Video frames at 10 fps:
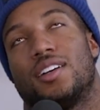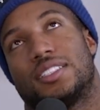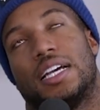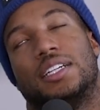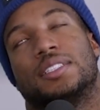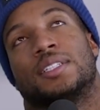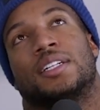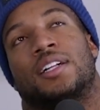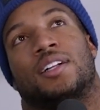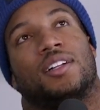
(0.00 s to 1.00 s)
out. Yeah.
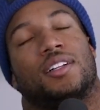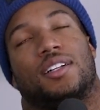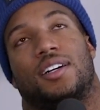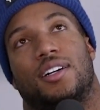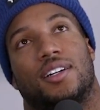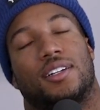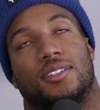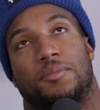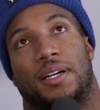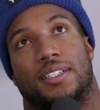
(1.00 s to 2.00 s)

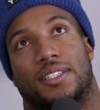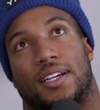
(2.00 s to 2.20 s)
Oh my